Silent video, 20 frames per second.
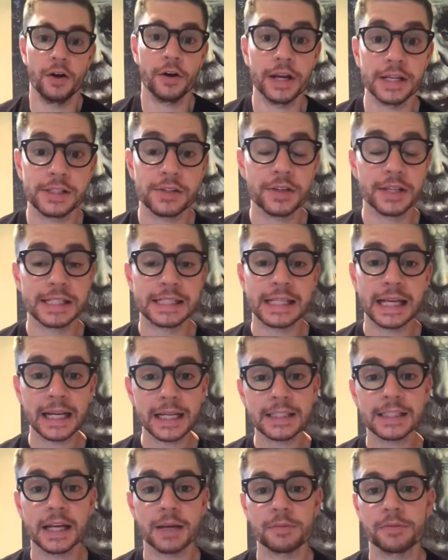Okay, so the
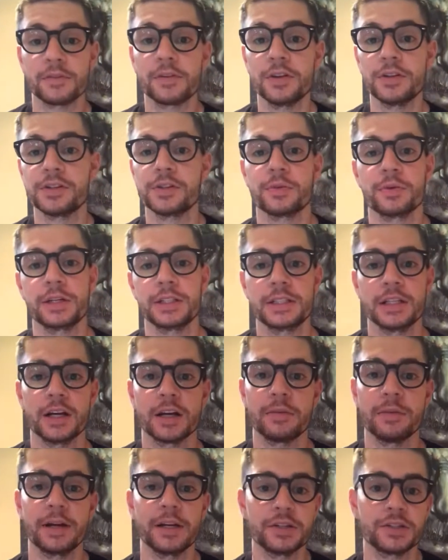second type of closing we're going to
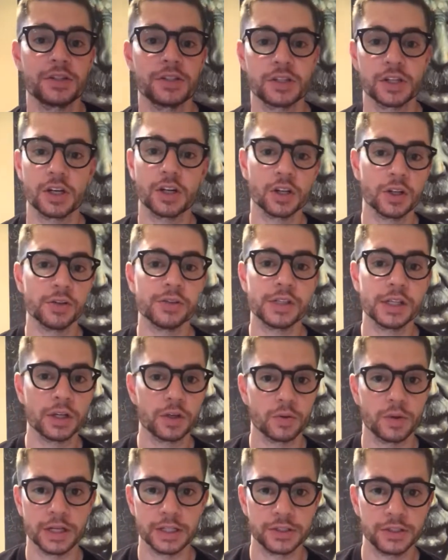talk about is just a
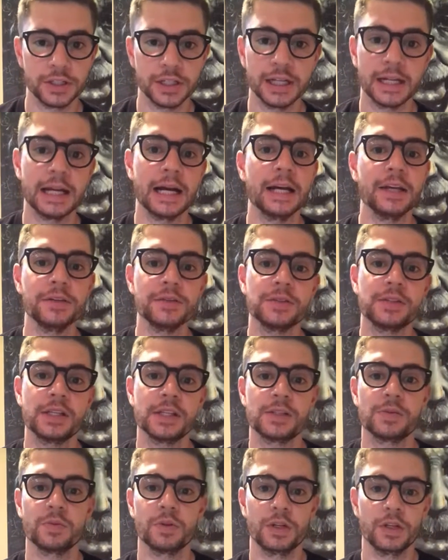closing question, and I use
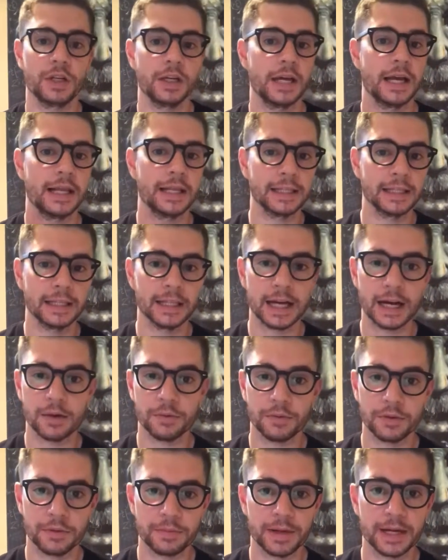this one a
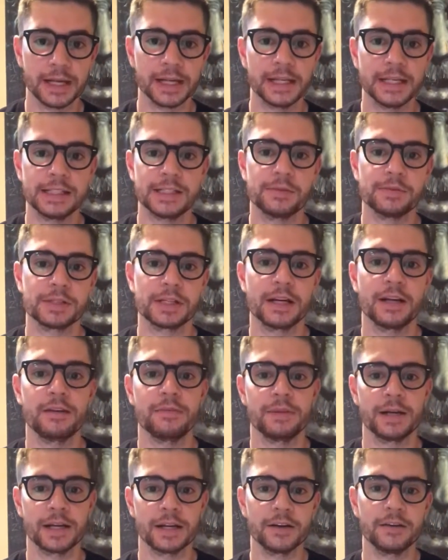lot with my kids. It was kind
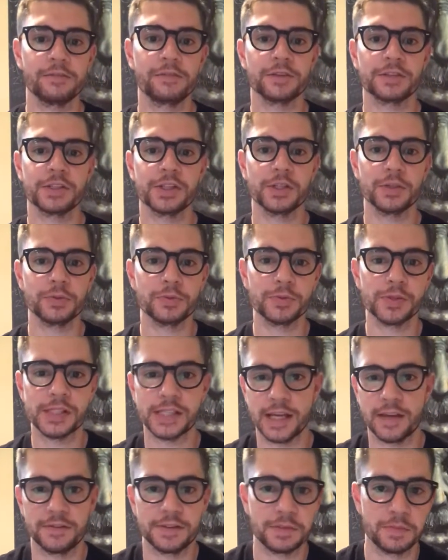of my comfort zone,
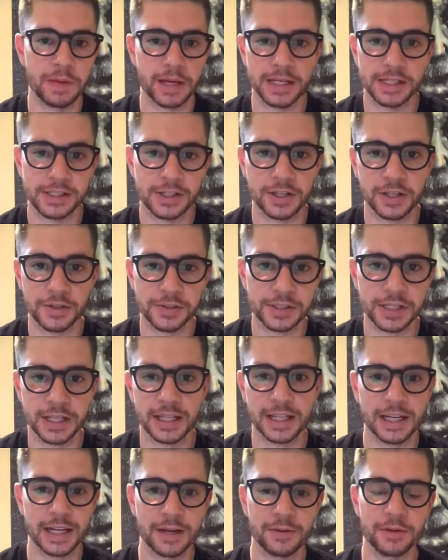safe space
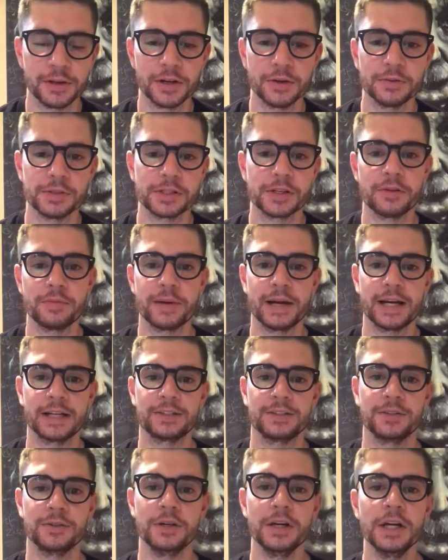closing that I would always go
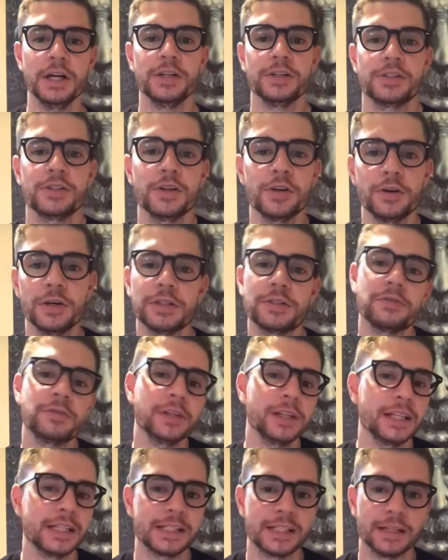back to. So it's
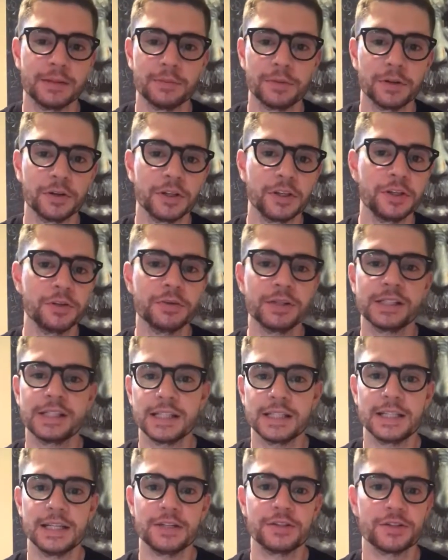really simple. You as
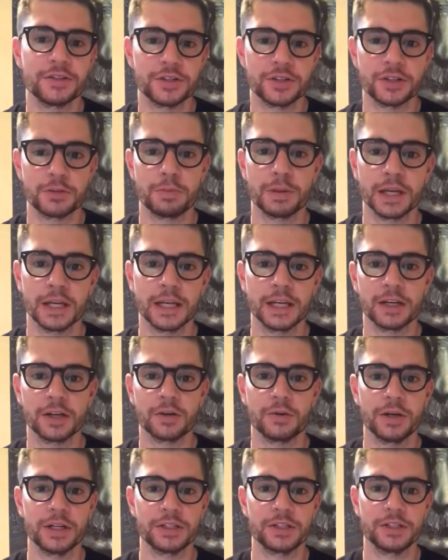the teacher are just picking a
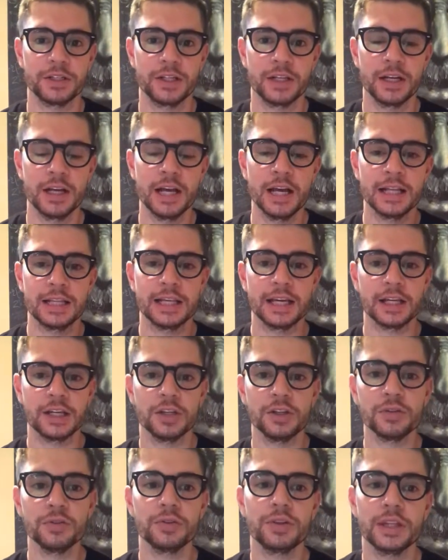question that
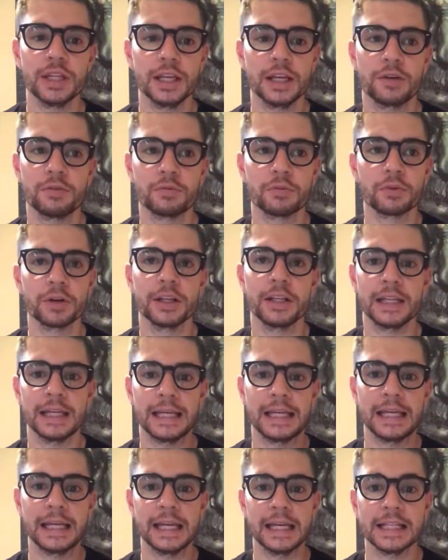you think really
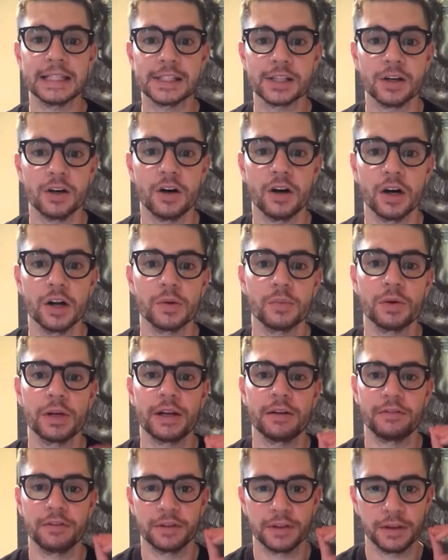hits on
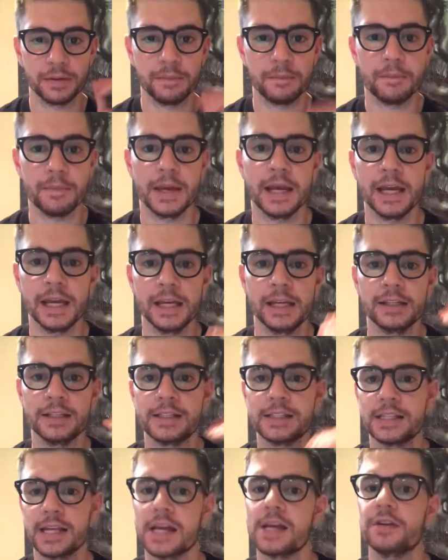whatever the main
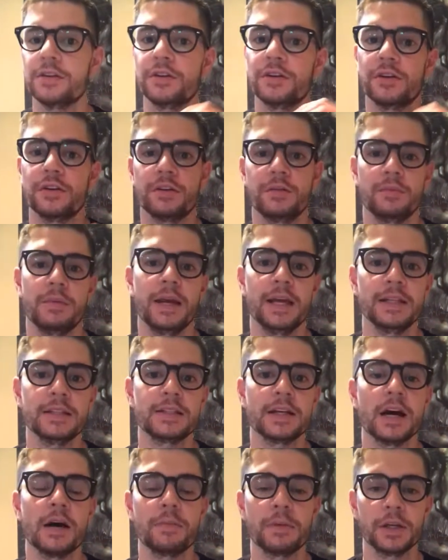standard or the main
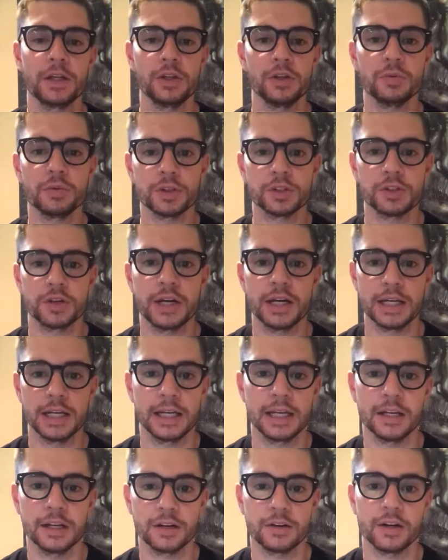topic you were trying to
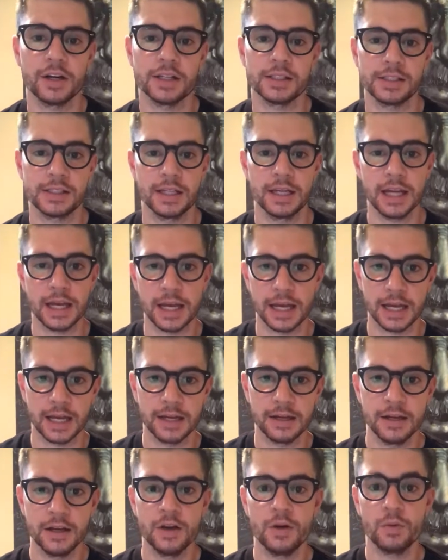get across
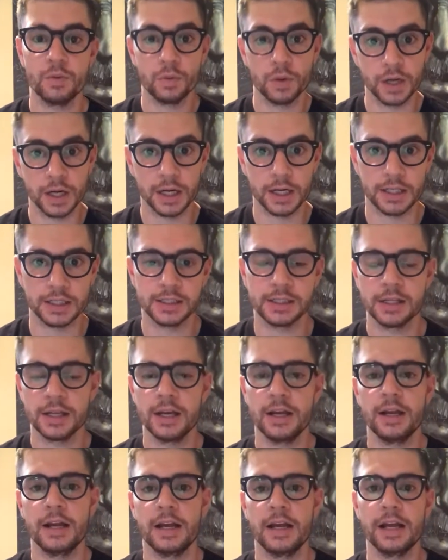today was,
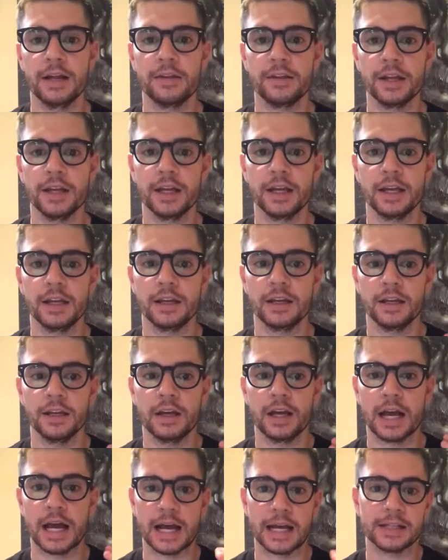and then
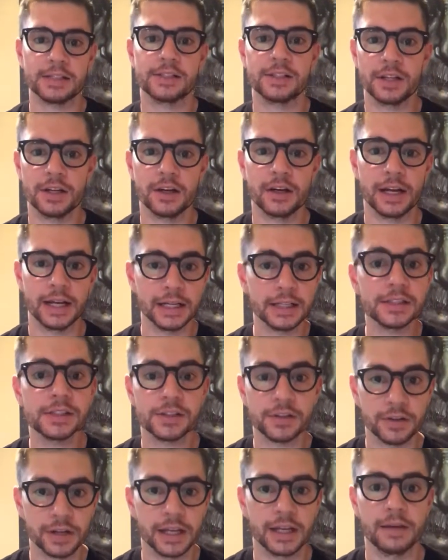as they're
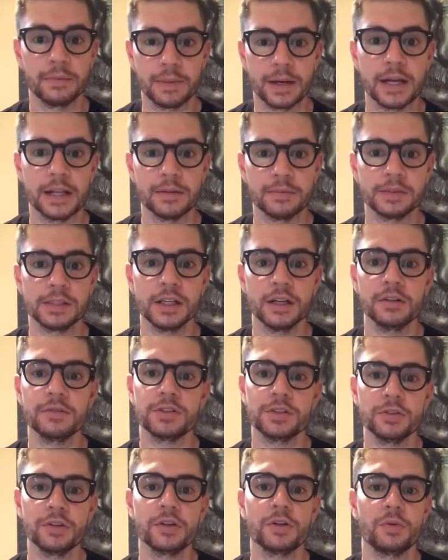answering it by
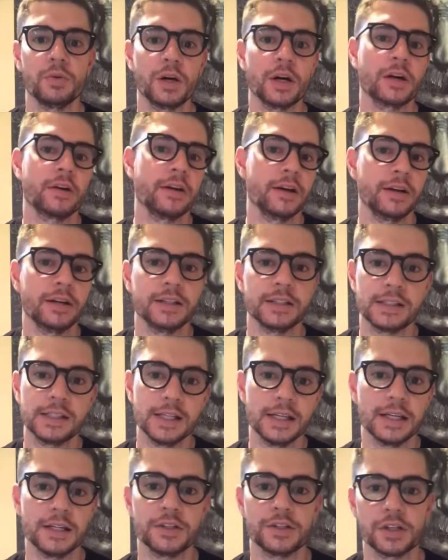themselves, you get to walk around and
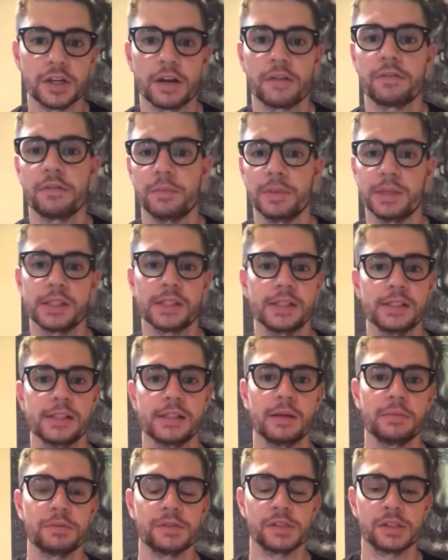see and check for
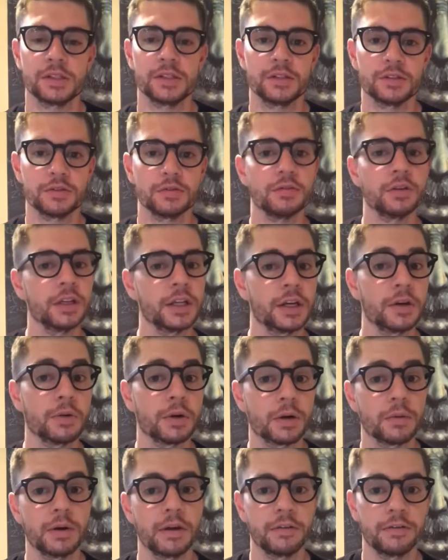misconceptions, and it's a really
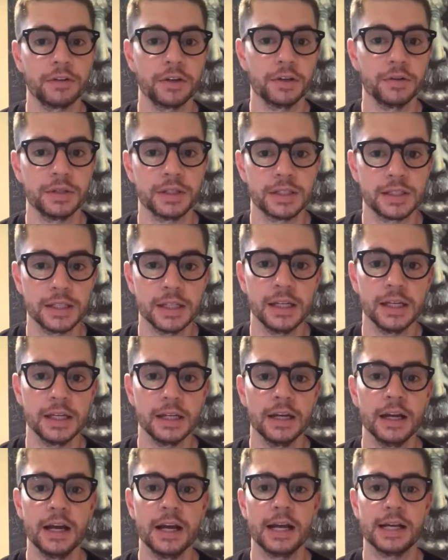quick way for you to
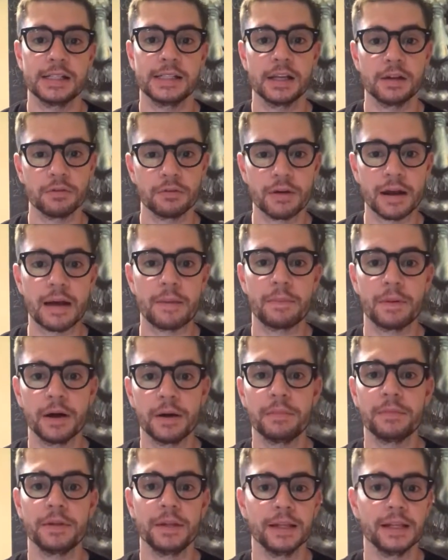see as they wrap
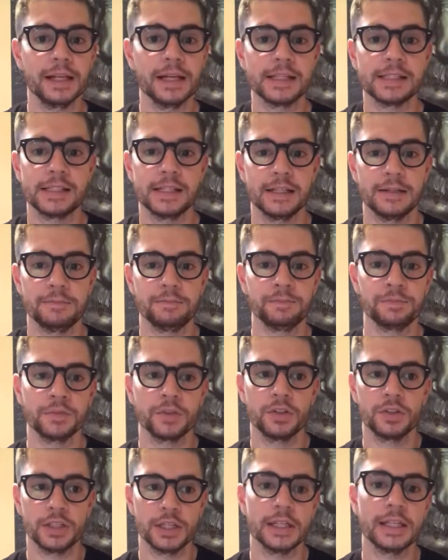up the lesson,
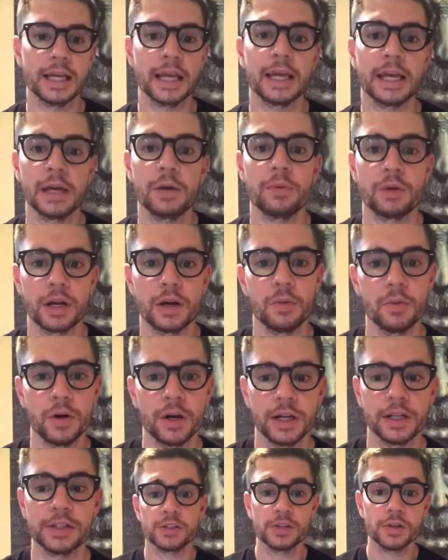did they get what I
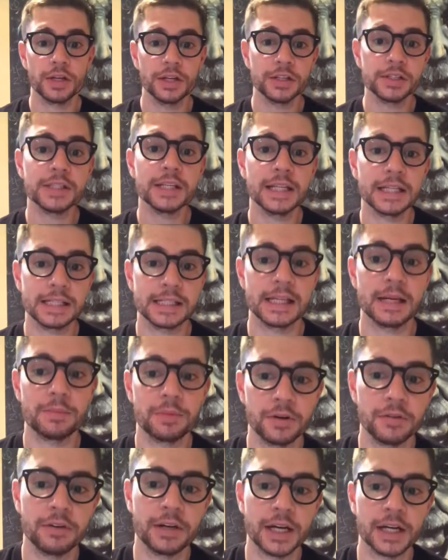wanted? So here's an
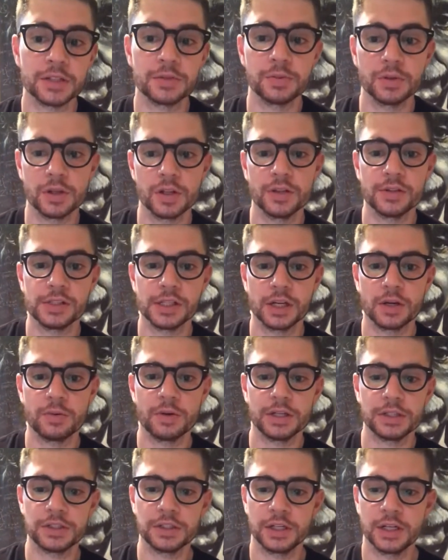example of an actual closing
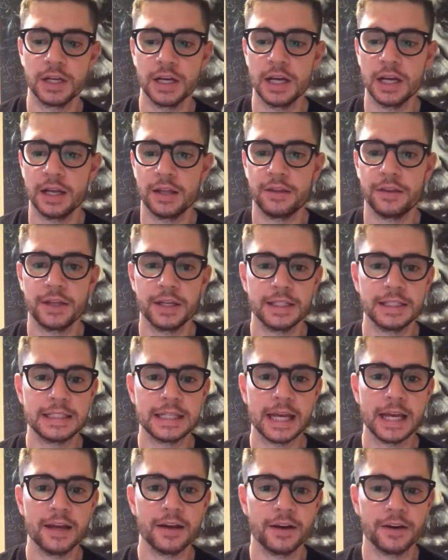question. The
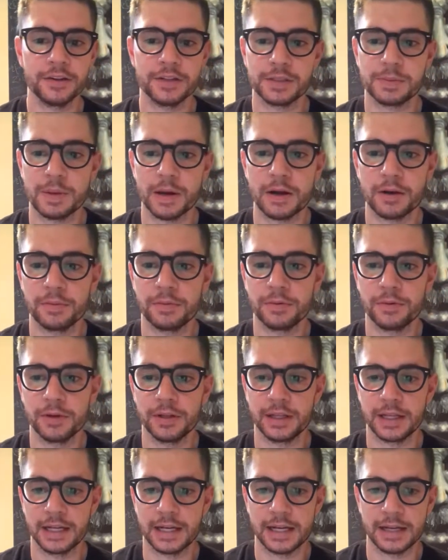date on this
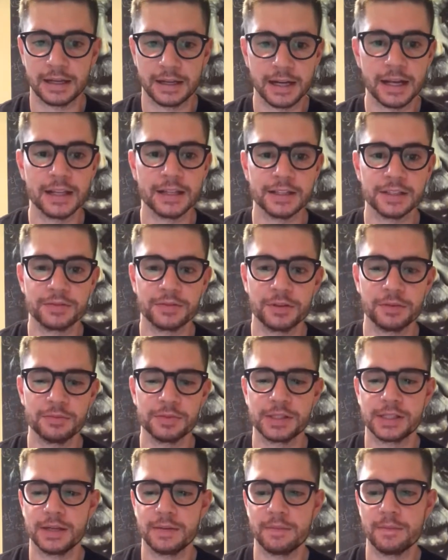PowerPoint that I got this from
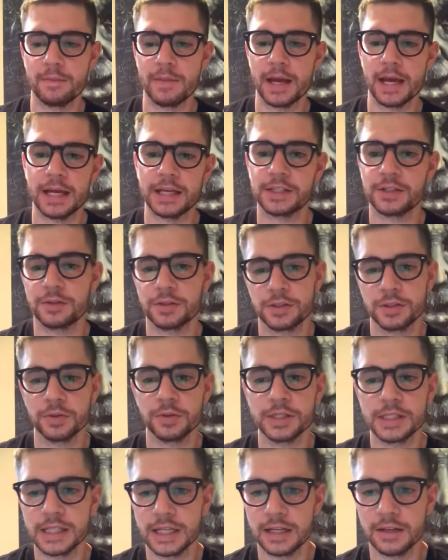was in May, so it's
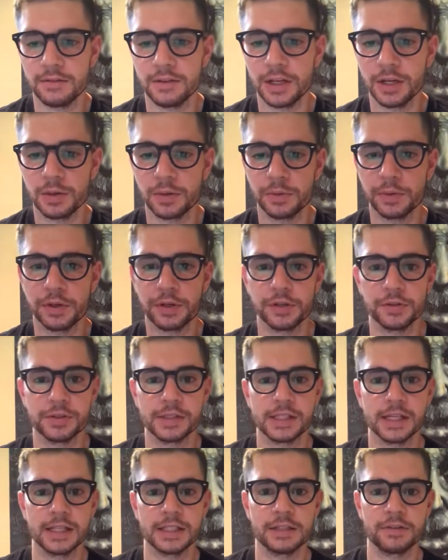towards the end of the year when we were
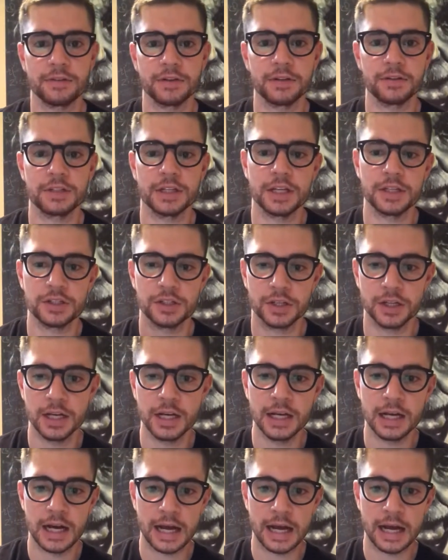doing scientific notation.